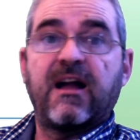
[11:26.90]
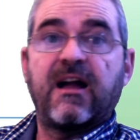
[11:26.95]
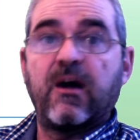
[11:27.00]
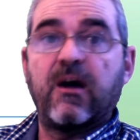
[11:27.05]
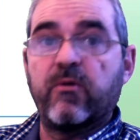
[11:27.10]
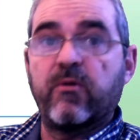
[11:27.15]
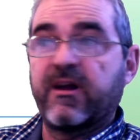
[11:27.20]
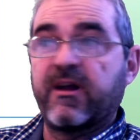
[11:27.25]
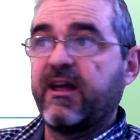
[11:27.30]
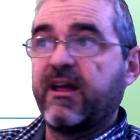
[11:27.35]

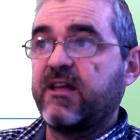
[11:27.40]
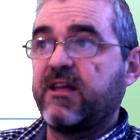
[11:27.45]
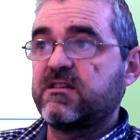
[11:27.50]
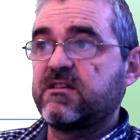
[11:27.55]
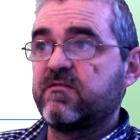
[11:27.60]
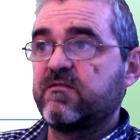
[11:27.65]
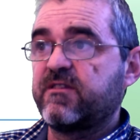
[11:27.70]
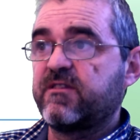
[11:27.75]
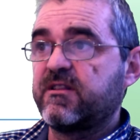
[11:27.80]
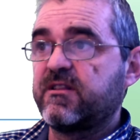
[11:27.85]
Our
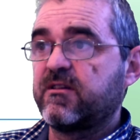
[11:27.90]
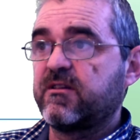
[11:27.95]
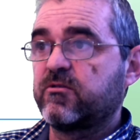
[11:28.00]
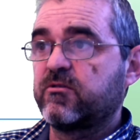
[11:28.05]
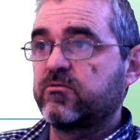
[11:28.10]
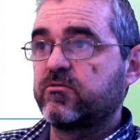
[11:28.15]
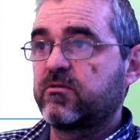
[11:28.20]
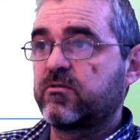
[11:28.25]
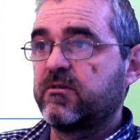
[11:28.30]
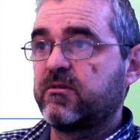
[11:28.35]
H-infinity
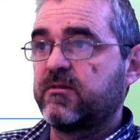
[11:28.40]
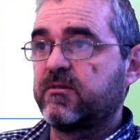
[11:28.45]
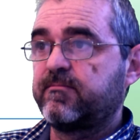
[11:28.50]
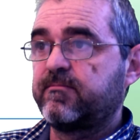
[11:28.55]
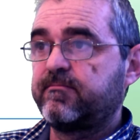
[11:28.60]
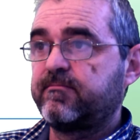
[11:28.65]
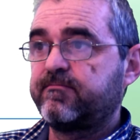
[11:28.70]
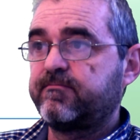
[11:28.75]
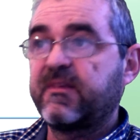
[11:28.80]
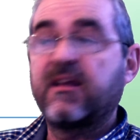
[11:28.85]
controller
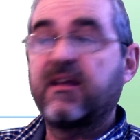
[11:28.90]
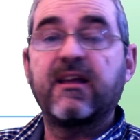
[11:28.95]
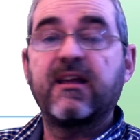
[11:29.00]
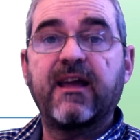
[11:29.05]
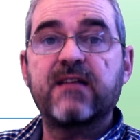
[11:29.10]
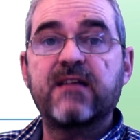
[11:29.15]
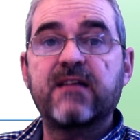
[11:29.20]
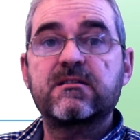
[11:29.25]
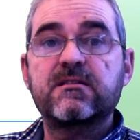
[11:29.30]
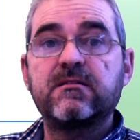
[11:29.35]

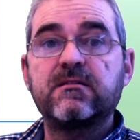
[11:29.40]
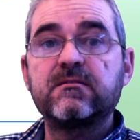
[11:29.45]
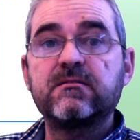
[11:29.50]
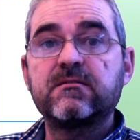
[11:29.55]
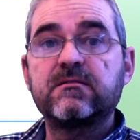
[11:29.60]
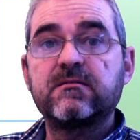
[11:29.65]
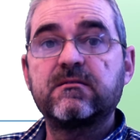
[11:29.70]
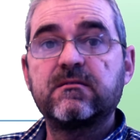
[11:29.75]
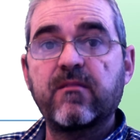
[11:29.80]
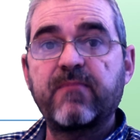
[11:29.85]
cancelled
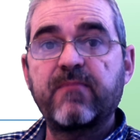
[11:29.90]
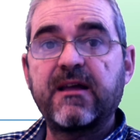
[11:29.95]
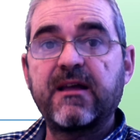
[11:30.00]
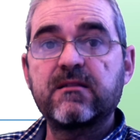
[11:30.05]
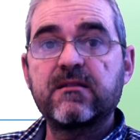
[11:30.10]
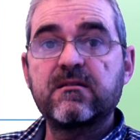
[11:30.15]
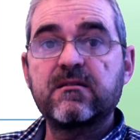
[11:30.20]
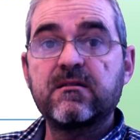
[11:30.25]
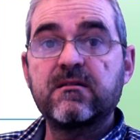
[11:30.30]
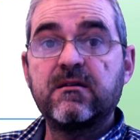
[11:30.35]
the
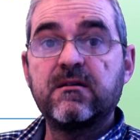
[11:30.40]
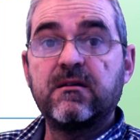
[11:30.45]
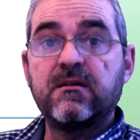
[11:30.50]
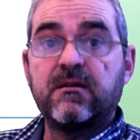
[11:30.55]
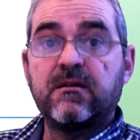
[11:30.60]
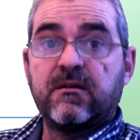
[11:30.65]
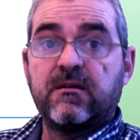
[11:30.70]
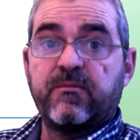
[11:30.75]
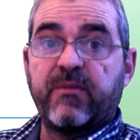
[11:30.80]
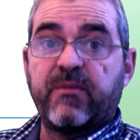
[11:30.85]
plant
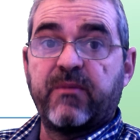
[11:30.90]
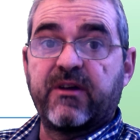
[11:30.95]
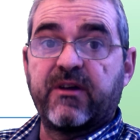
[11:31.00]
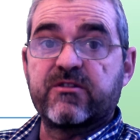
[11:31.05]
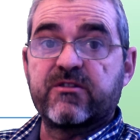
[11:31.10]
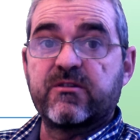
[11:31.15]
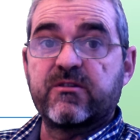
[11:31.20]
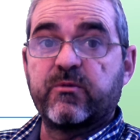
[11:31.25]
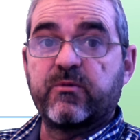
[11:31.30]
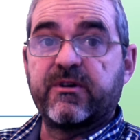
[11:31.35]

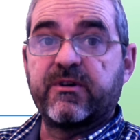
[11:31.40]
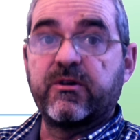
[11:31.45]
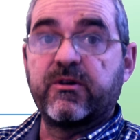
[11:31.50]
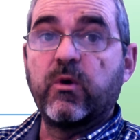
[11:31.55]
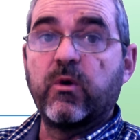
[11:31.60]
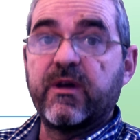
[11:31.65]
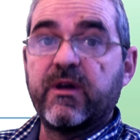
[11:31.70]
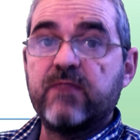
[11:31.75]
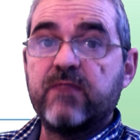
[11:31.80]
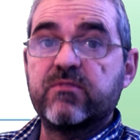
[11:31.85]
because there were
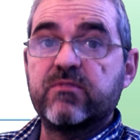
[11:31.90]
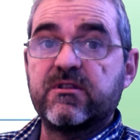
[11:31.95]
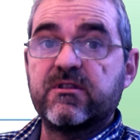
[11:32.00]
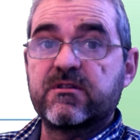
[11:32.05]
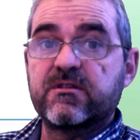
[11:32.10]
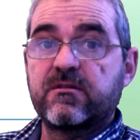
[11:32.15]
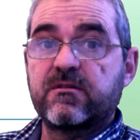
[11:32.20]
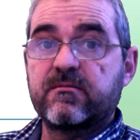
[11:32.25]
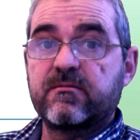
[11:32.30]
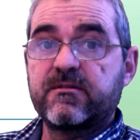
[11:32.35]
no input
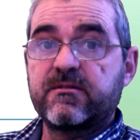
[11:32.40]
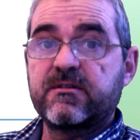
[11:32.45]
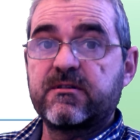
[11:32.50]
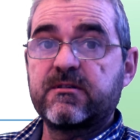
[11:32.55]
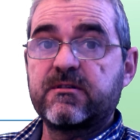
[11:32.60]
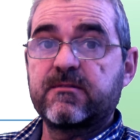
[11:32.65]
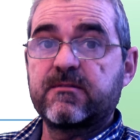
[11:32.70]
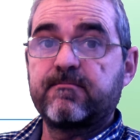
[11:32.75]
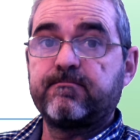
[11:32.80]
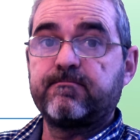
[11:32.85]

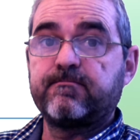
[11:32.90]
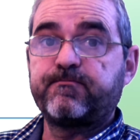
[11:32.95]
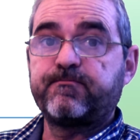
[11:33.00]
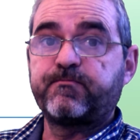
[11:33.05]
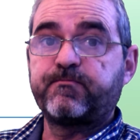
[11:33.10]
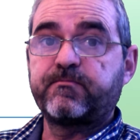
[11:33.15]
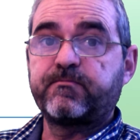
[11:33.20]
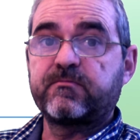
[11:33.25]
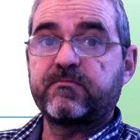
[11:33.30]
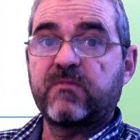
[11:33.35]
disturbances,
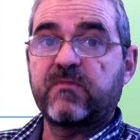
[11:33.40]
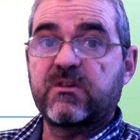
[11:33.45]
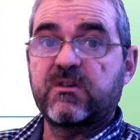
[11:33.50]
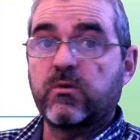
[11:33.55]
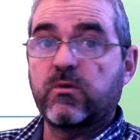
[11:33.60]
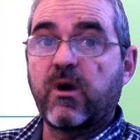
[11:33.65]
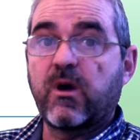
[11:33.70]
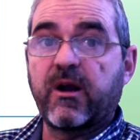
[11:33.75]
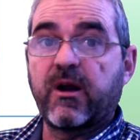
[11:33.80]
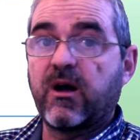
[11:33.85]

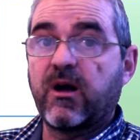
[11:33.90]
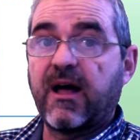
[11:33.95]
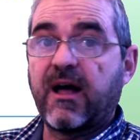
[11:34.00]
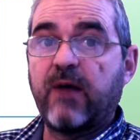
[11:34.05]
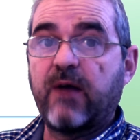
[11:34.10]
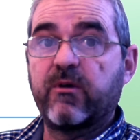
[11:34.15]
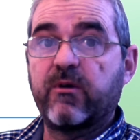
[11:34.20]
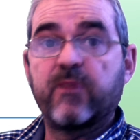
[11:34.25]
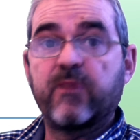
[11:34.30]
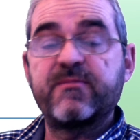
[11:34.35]
so
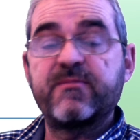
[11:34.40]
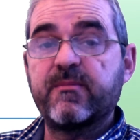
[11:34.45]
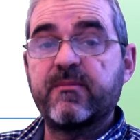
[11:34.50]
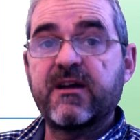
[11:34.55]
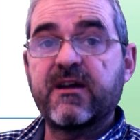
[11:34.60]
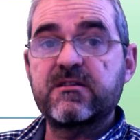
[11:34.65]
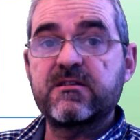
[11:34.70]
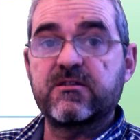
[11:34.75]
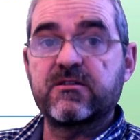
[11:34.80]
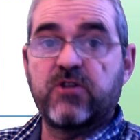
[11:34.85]
our
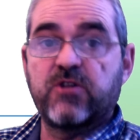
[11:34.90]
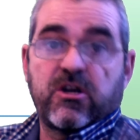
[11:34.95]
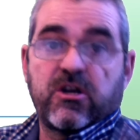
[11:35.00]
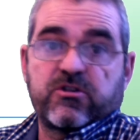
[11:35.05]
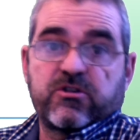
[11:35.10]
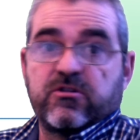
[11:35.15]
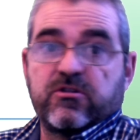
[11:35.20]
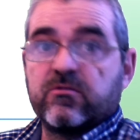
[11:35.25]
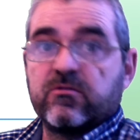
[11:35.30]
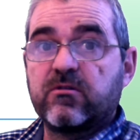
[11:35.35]
optimizer
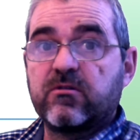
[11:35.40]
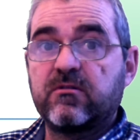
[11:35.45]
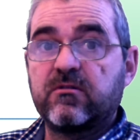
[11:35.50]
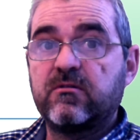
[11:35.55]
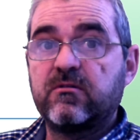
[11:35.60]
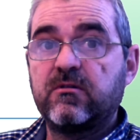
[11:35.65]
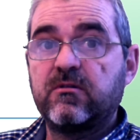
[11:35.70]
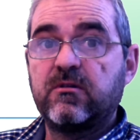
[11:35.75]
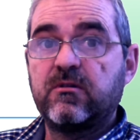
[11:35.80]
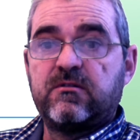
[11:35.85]
does not look
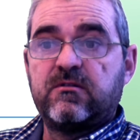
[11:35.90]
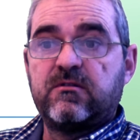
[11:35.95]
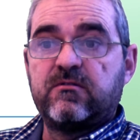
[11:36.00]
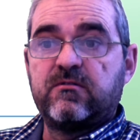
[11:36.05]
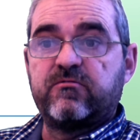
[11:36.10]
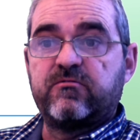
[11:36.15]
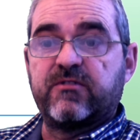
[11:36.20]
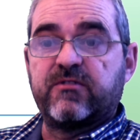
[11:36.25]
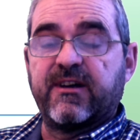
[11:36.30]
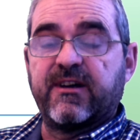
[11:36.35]

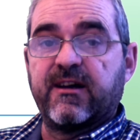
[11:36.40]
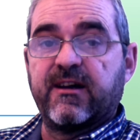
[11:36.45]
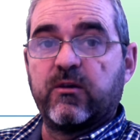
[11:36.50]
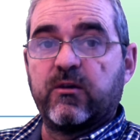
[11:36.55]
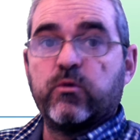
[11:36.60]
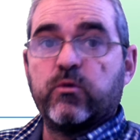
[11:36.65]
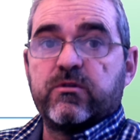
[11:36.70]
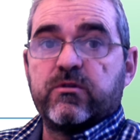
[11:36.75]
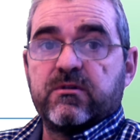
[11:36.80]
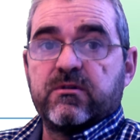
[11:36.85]
for a
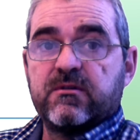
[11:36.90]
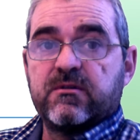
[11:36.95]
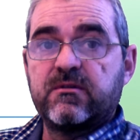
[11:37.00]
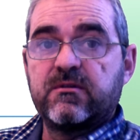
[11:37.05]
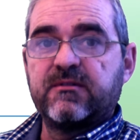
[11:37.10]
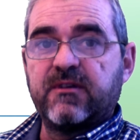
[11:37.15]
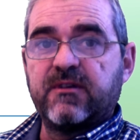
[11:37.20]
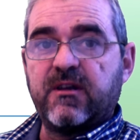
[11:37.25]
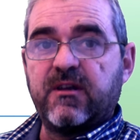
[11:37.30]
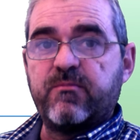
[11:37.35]
good
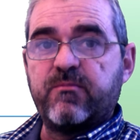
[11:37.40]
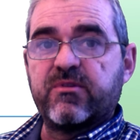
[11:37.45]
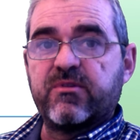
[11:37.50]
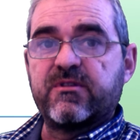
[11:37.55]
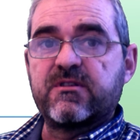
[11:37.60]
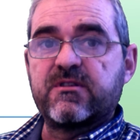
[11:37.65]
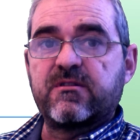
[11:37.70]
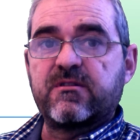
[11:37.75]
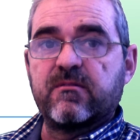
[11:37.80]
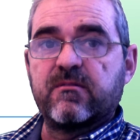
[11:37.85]
input
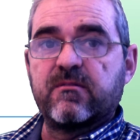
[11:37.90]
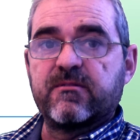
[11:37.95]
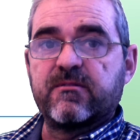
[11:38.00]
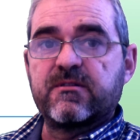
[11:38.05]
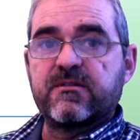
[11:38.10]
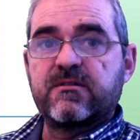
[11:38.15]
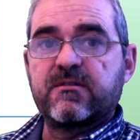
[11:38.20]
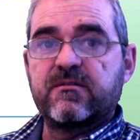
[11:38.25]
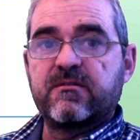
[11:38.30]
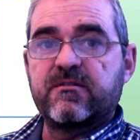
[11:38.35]

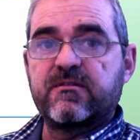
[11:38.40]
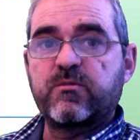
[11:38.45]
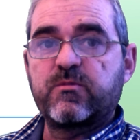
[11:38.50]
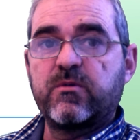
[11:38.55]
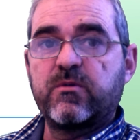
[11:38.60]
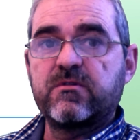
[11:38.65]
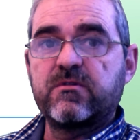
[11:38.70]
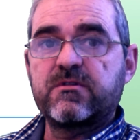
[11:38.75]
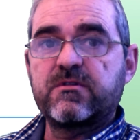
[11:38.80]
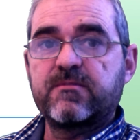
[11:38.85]
disturbance
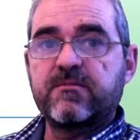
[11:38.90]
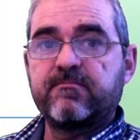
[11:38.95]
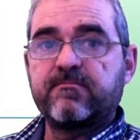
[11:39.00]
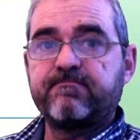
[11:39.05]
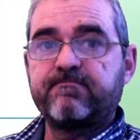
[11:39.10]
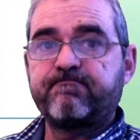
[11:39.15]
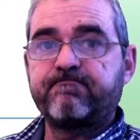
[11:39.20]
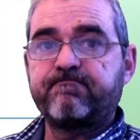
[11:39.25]
response.